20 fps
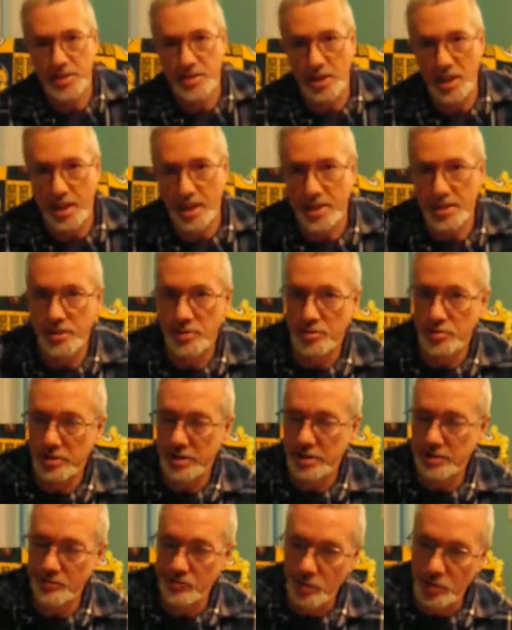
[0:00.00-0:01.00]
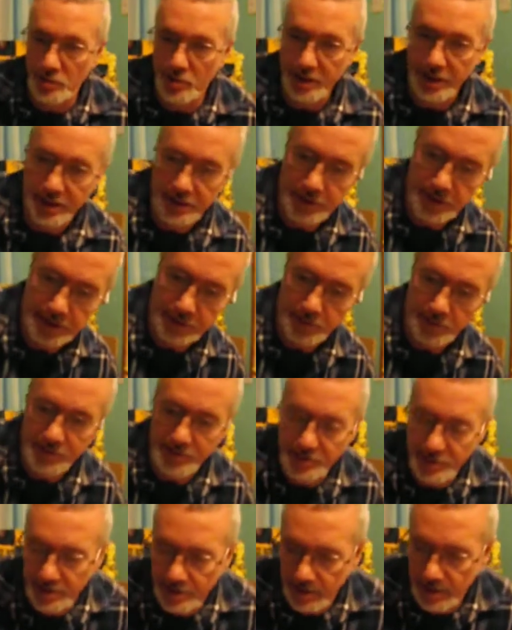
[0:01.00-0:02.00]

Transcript: that I do evil, and he was